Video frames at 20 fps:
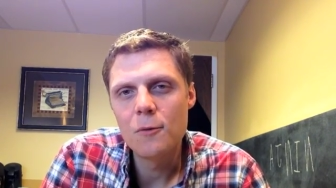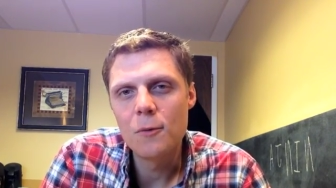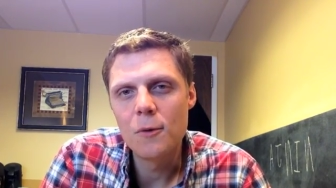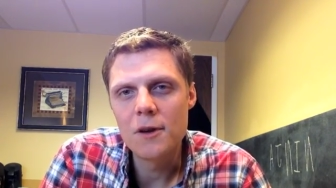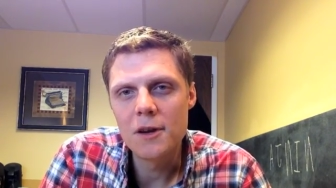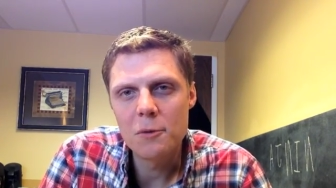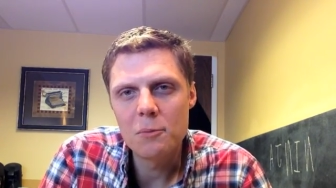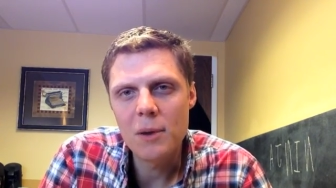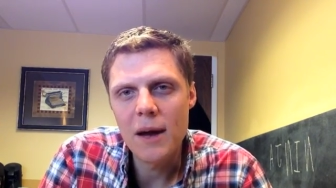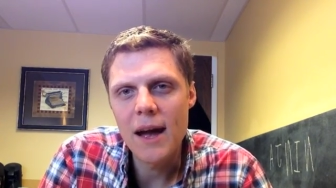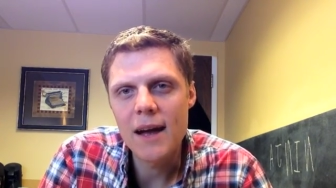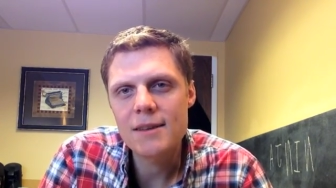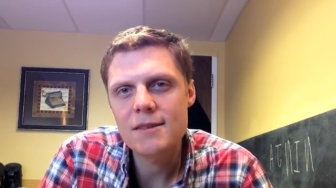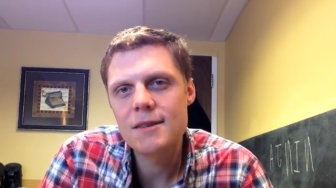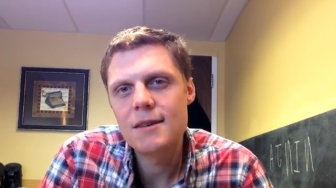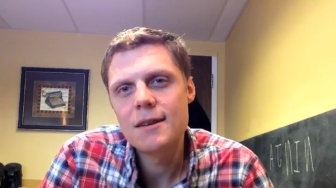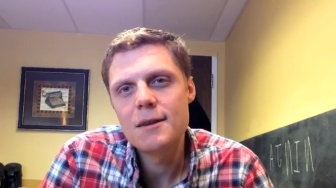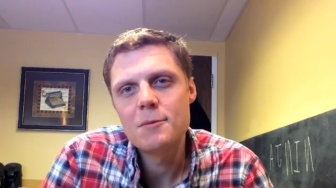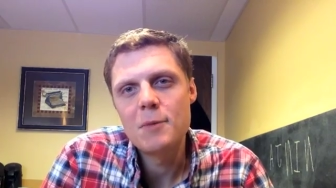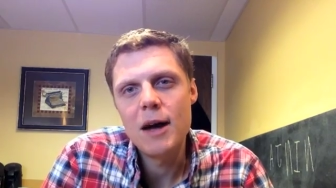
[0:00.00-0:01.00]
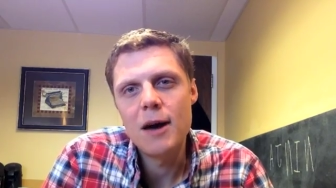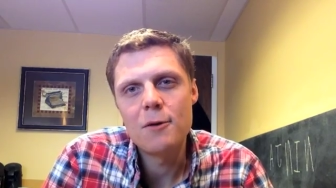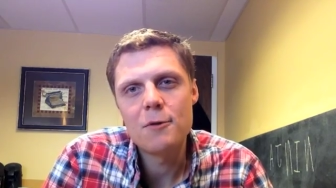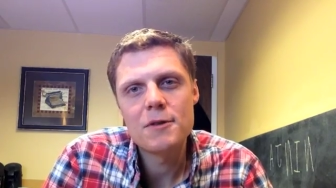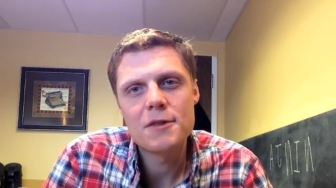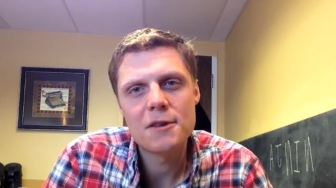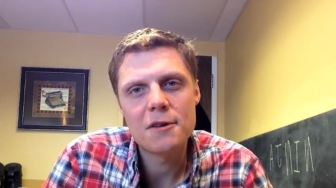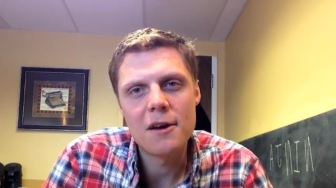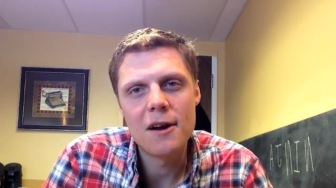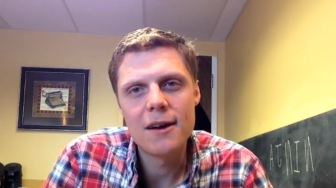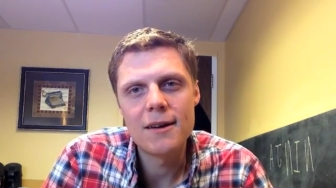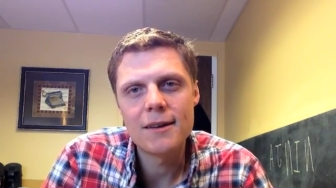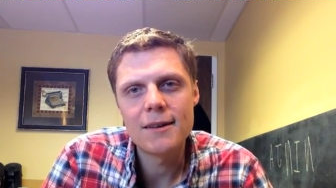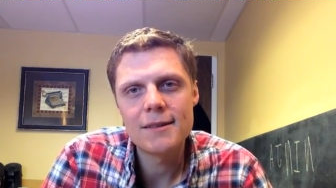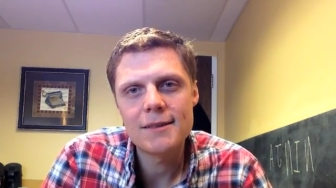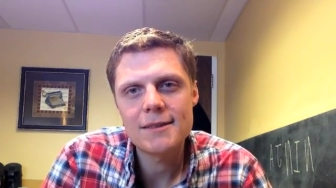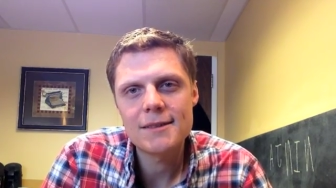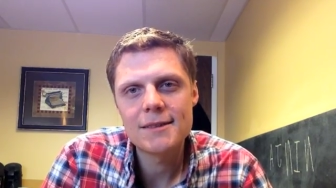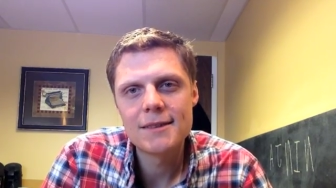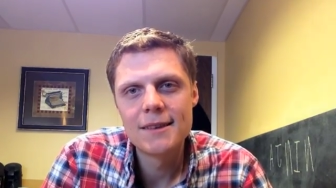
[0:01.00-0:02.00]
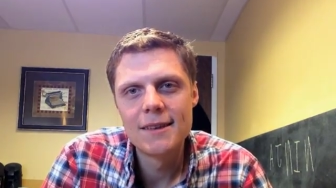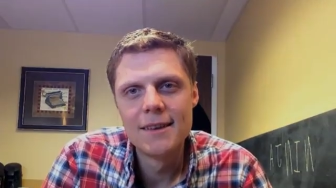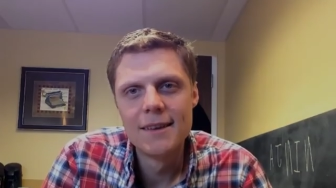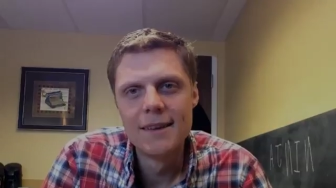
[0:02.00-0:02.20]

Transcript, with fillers: what you're passionate about with your audience.